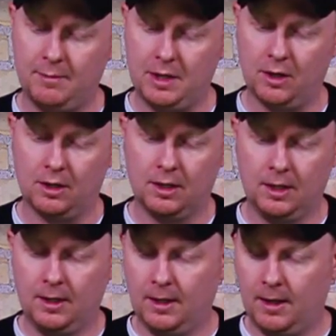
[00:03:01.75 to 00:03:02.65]
here.
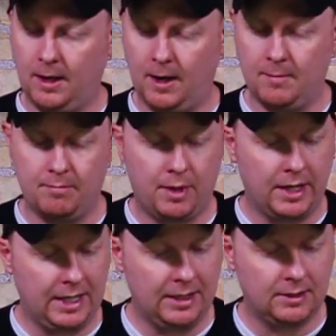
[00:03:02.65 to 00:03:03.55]

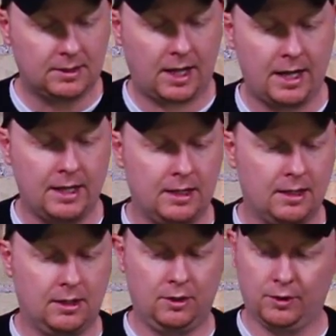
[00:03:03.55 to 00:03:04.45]
But
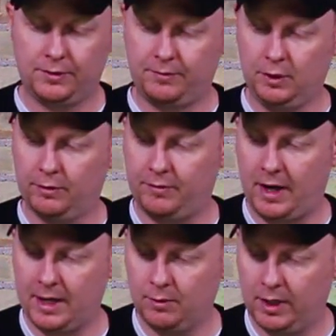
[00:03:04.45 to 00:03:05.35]
inside, you'll
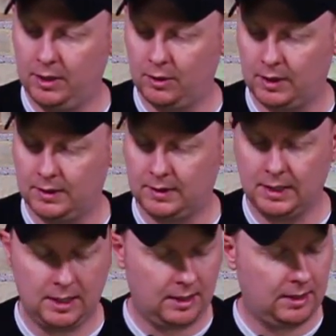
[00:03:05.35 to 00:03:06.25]
find what you can
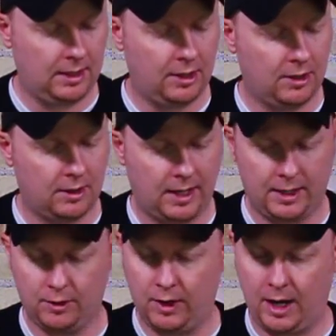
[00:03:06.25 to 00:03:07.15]
see here.
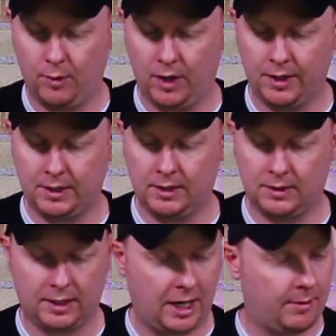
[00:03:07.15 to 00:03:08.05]
I don't know how well it
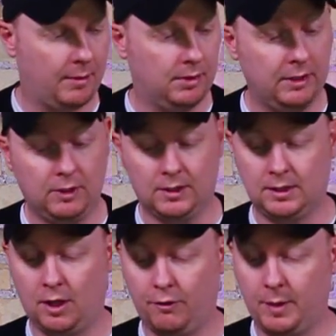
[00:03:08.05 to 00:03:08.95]
is in the camera. I believe you can
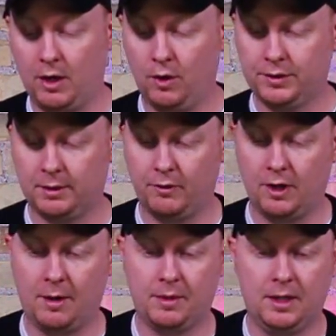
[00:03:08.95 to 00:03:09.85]
see all of it, but I'll hold some
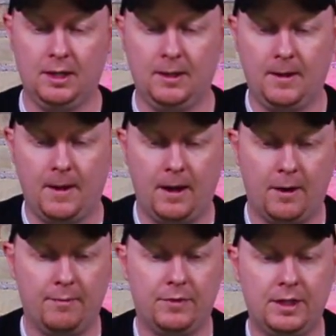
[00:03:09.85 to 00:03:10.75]
of it up.
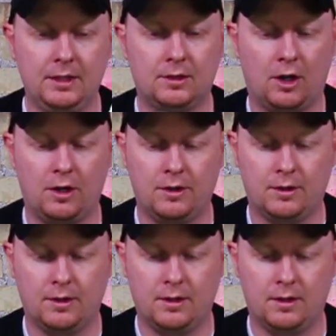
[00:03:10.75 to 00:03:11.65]
These
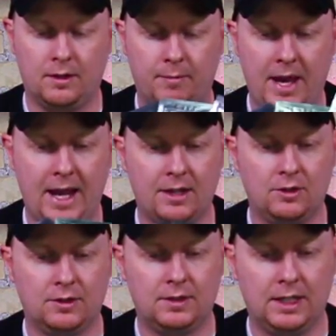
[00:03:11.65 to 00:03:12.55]
are the
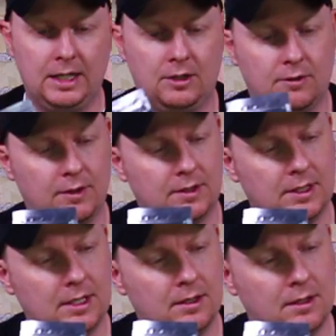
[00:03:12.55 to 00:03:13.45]
packages that each of the
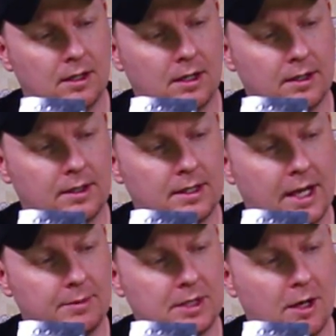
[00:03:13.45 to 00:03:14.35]
seed
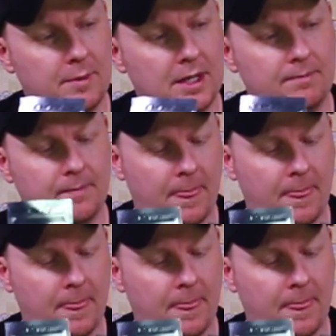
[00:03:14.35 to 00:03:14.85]
types come in.